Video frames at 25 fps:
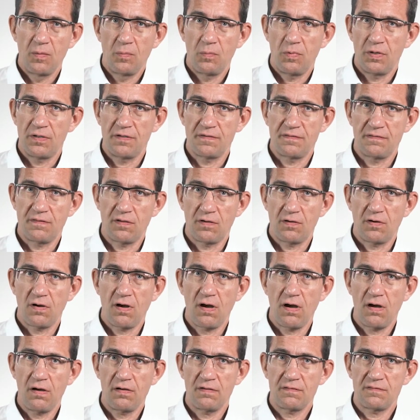What is the
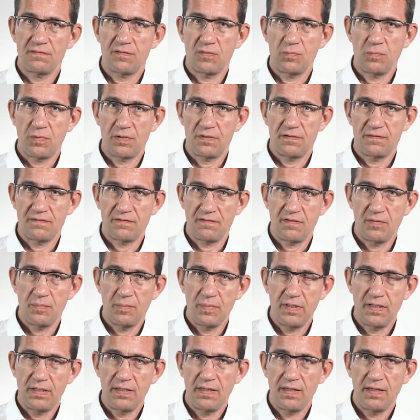cause and what is the
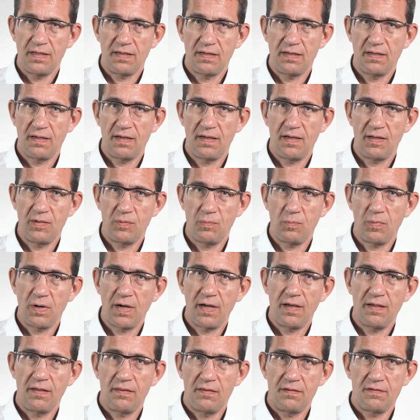meaning, and
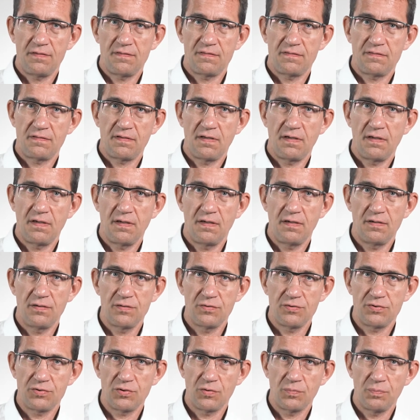why this
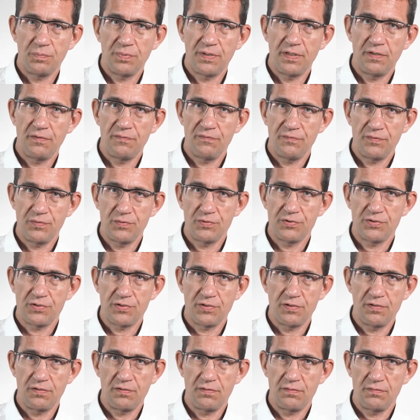should be a
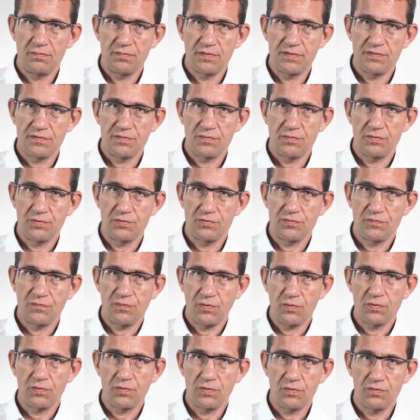future research
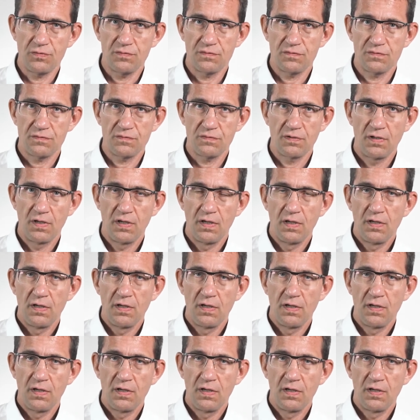focus?